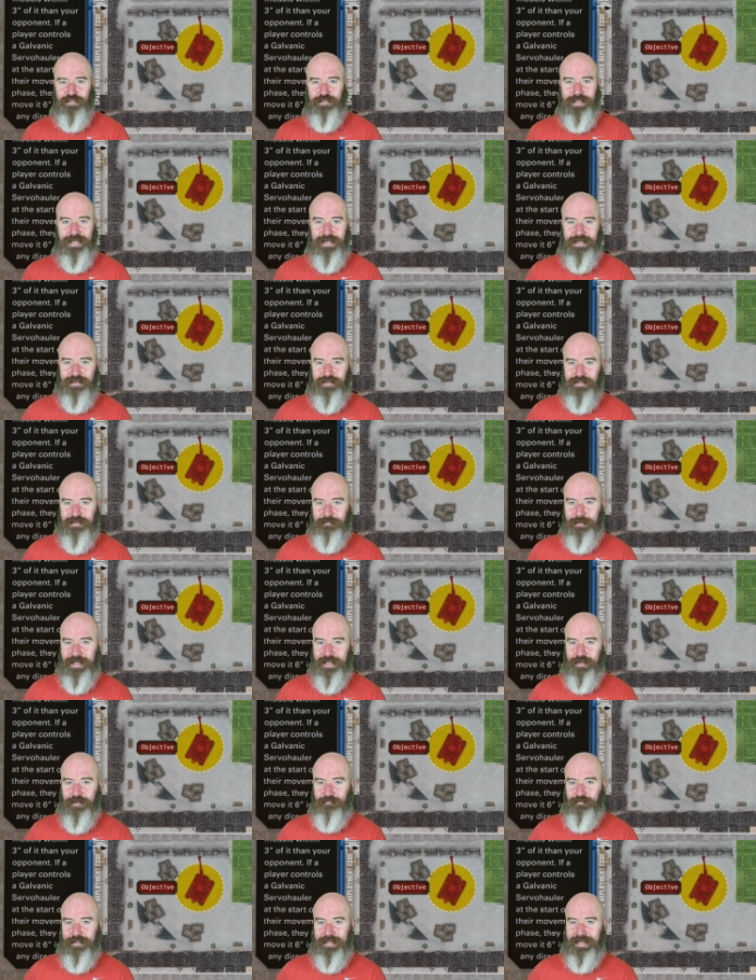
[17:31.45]
So then you
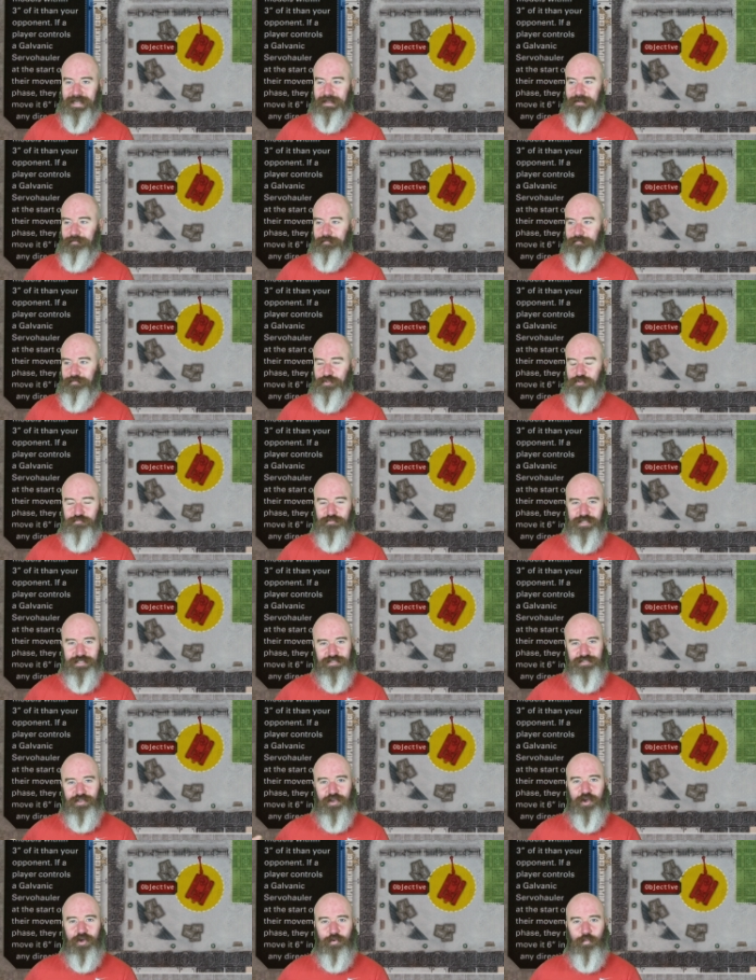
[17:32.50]
might only have
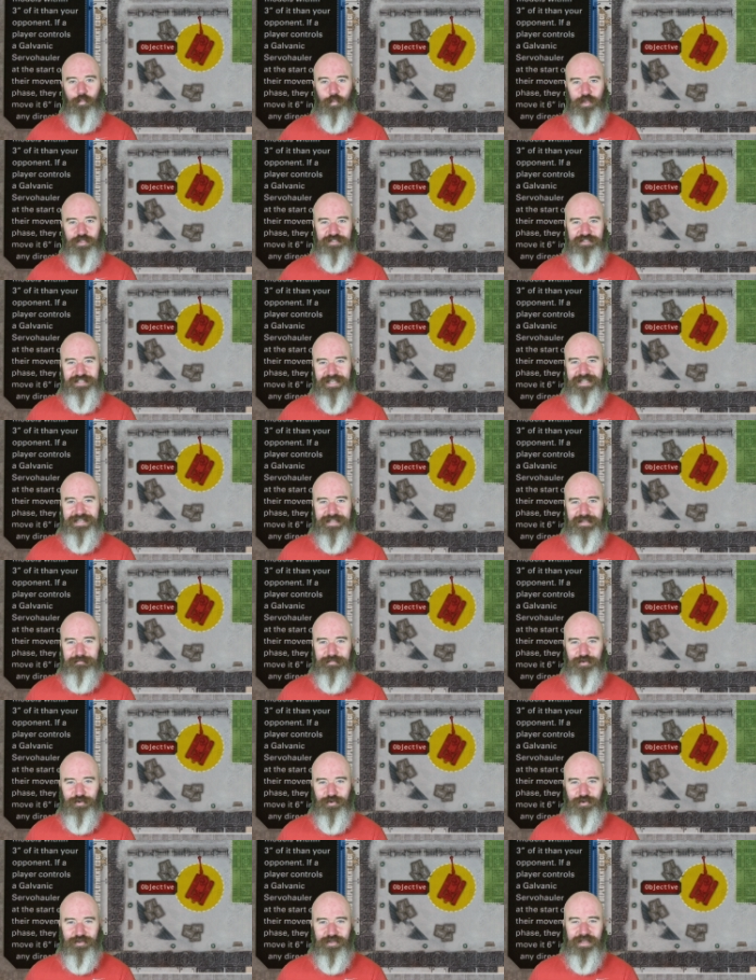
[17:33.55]
units on one side of the
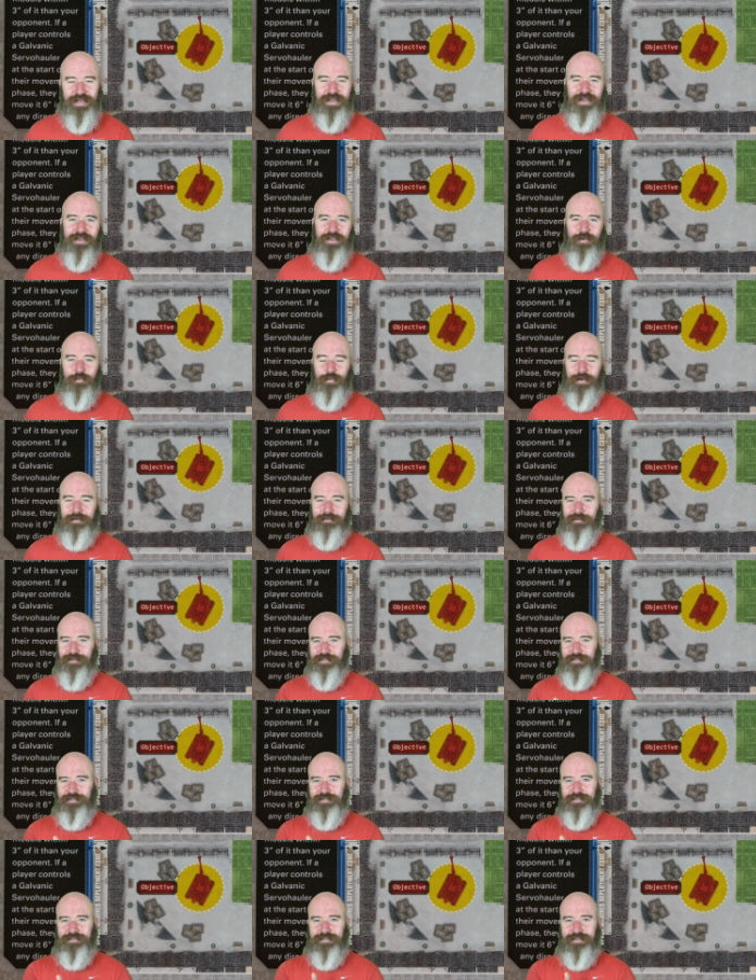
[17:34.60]
board,
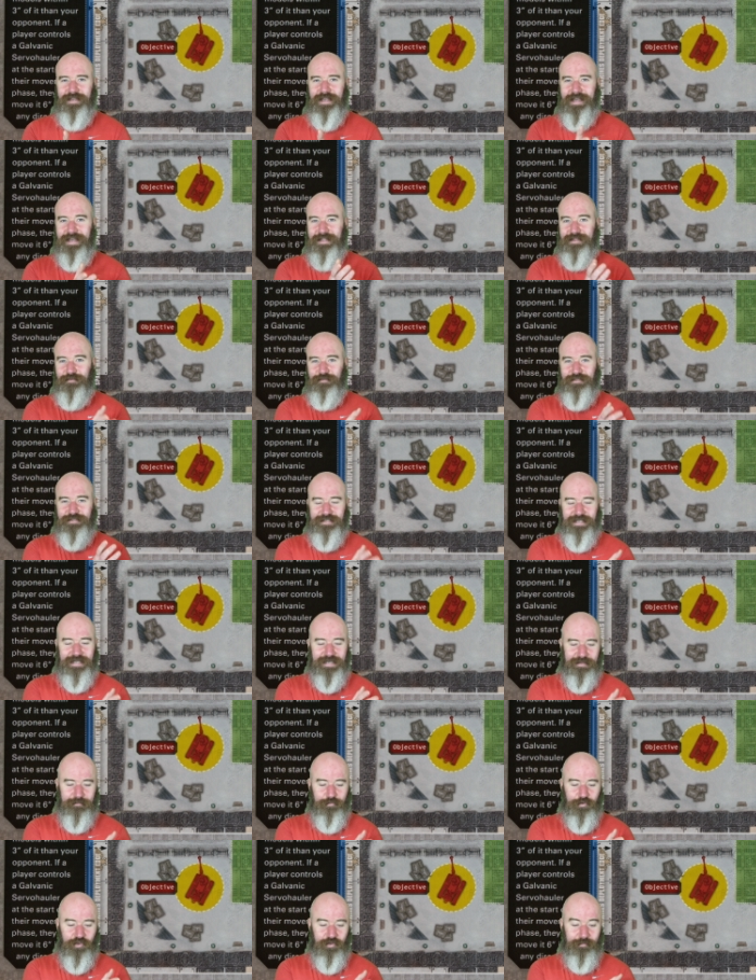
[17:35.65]
whereas the other side
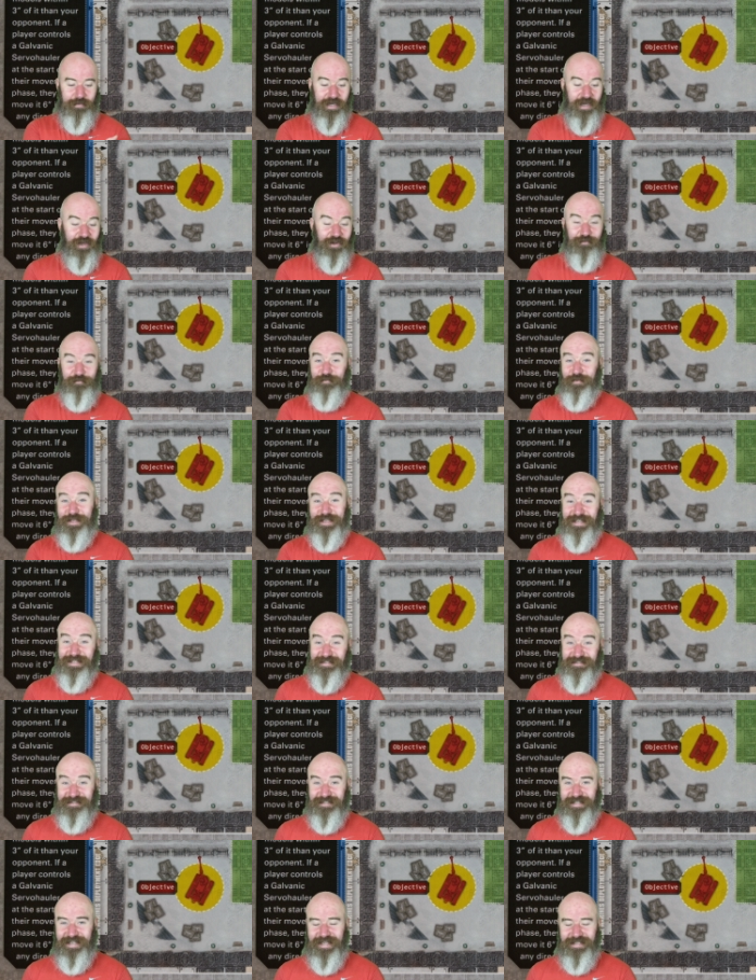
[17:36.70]
of the board would be harder for you
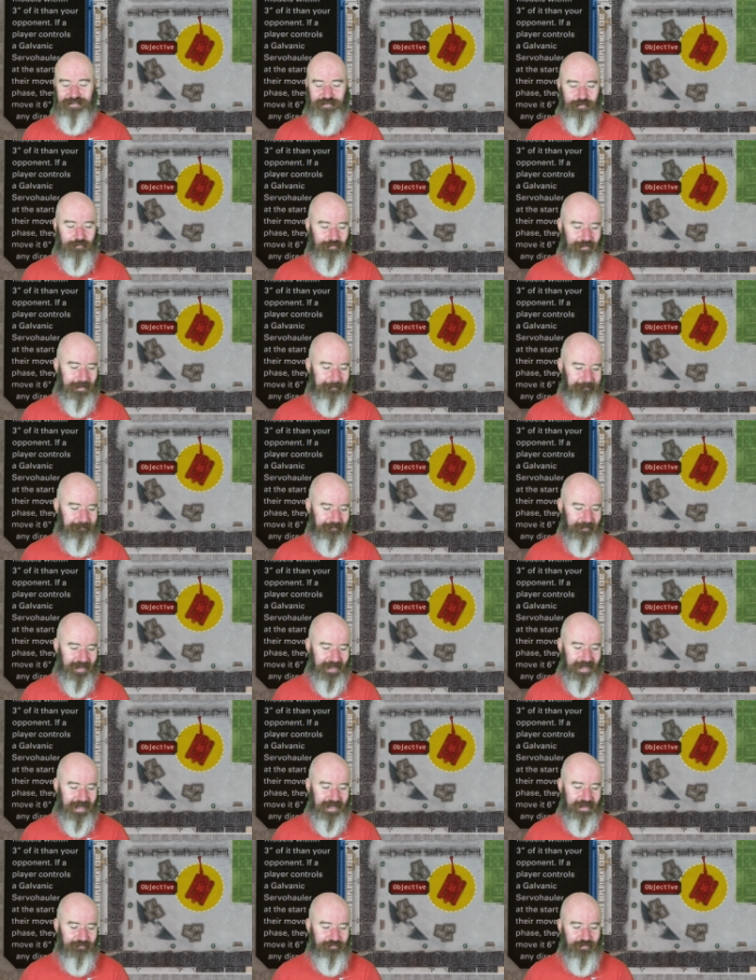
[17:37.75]
to get to them.
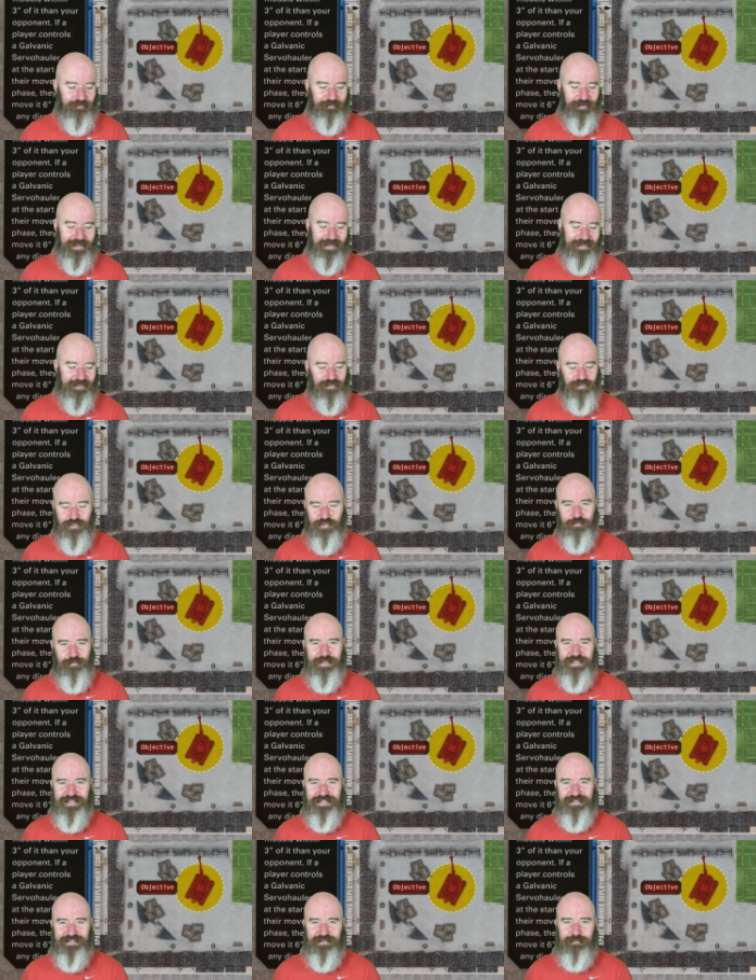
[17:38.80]
If you're finding it too
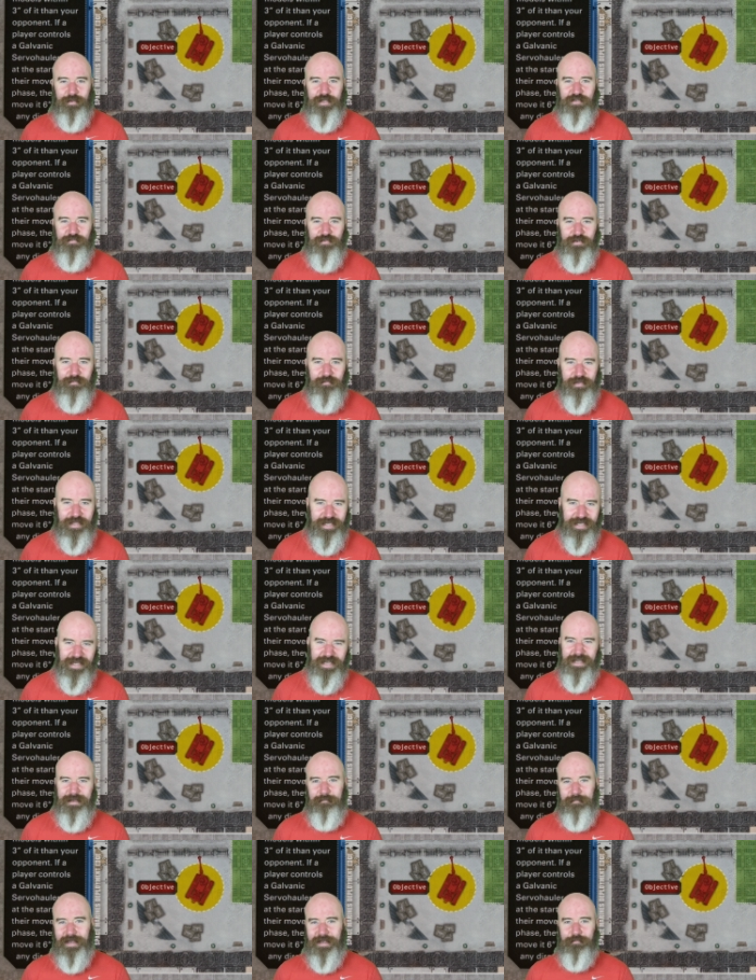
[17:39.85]
easy as a Space Marine player,
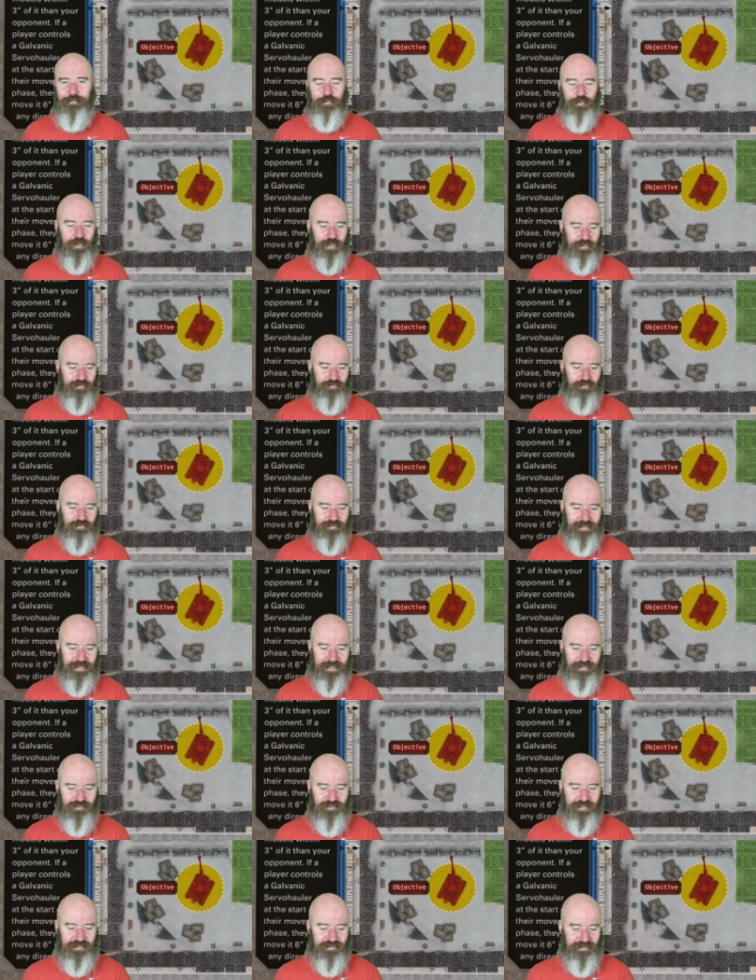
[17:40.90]
it might be worth just
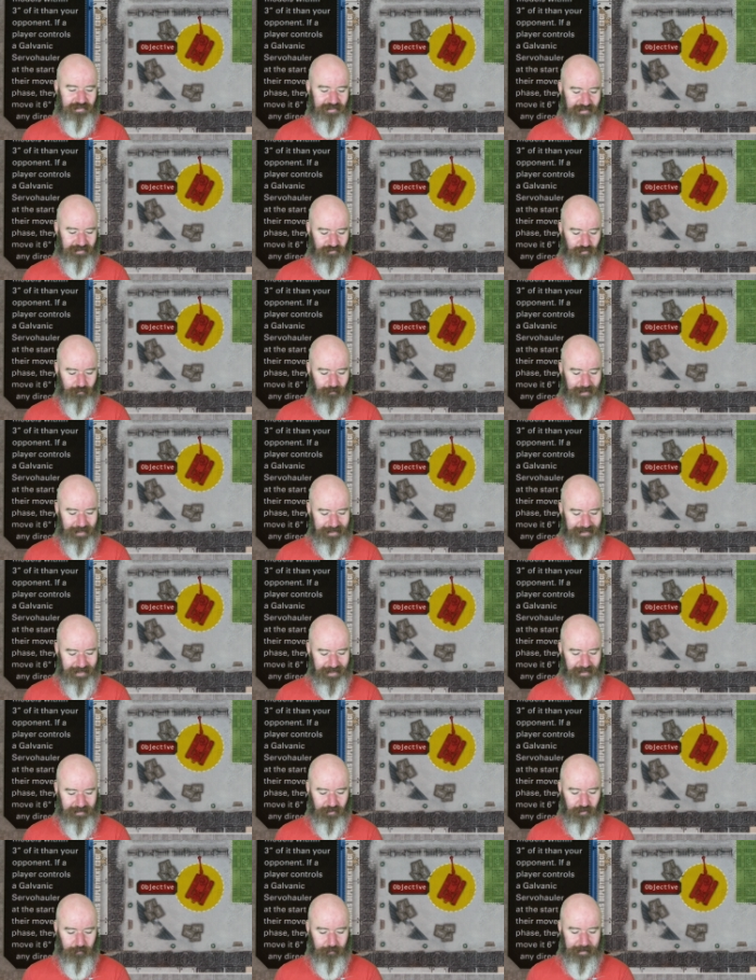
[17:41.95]
changing things up like
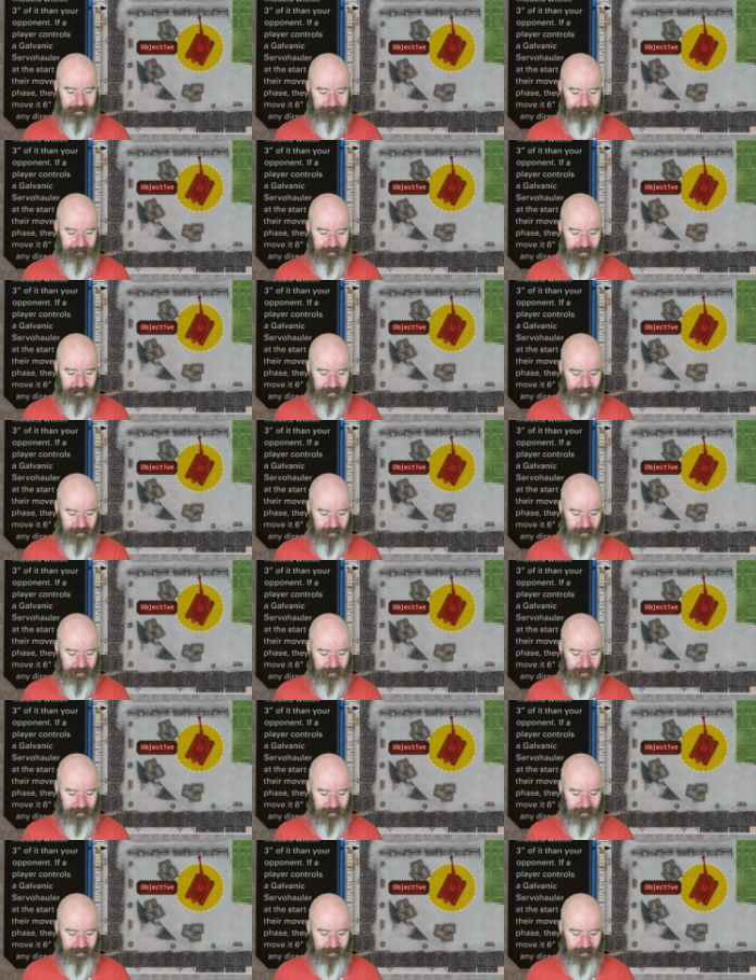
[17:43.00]
that a little bit.